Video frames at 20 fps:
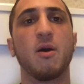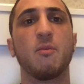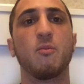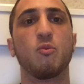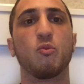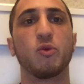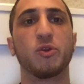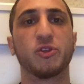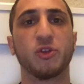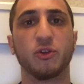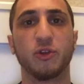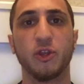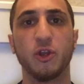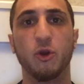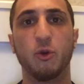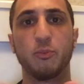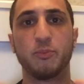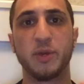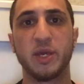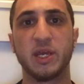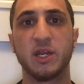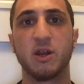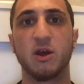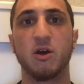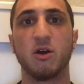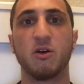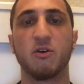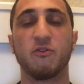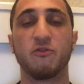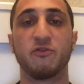with a little bit
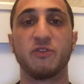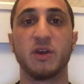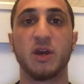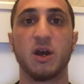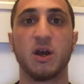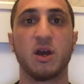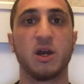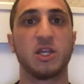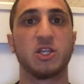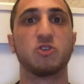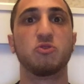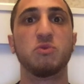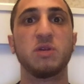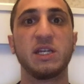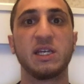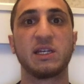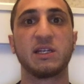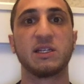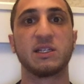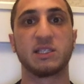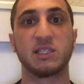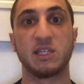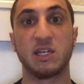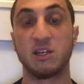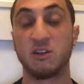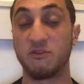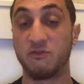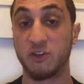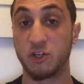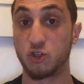of uniqueness and
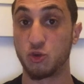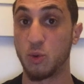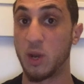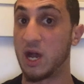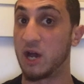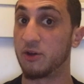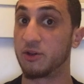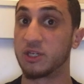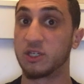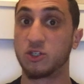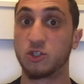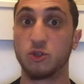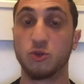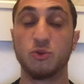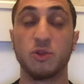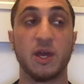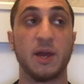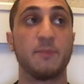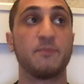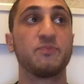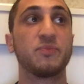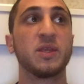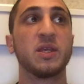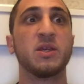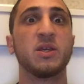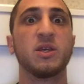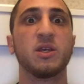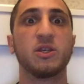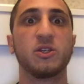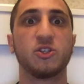individuality to them.
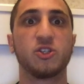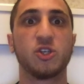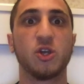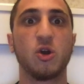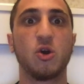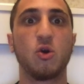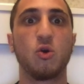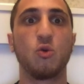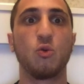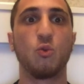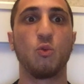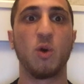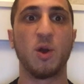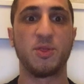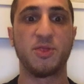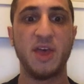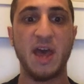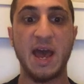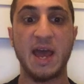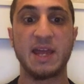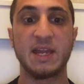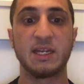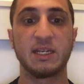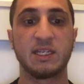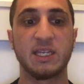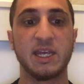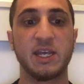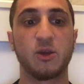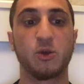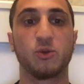So what that
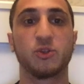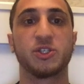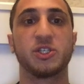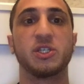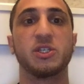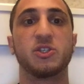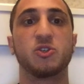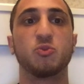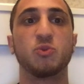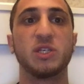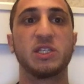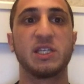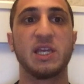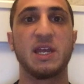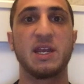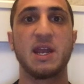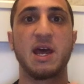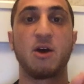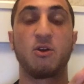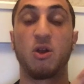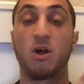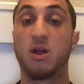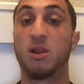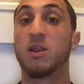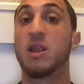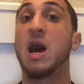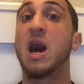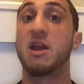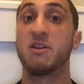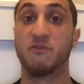entails is we send out a
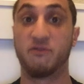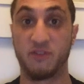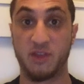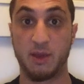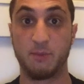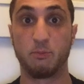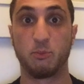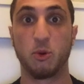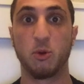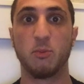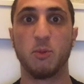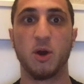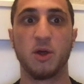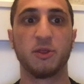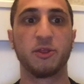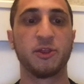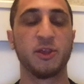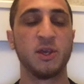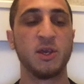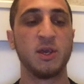lot of them per month.